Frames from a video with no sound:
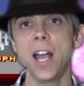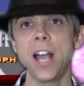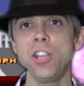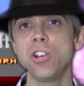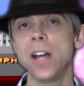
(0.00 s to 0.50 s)

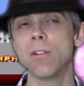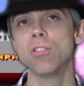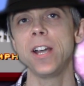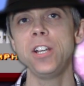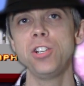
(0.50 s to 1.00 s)
and you can
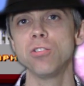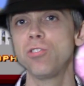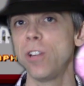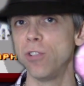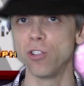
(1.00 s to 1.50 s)
upgrade your
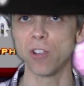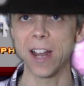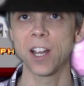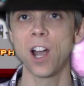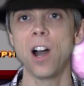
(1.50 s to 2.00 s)
different
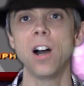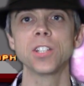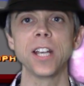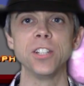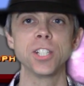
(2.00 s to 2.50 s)
drag
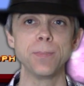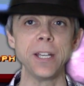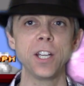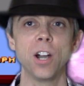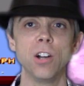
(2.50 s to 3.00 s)
cars and
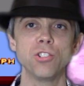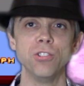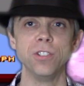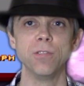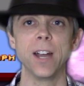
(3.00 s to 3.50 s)
speed car
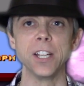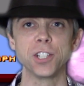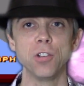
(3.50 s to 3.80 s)
during the race.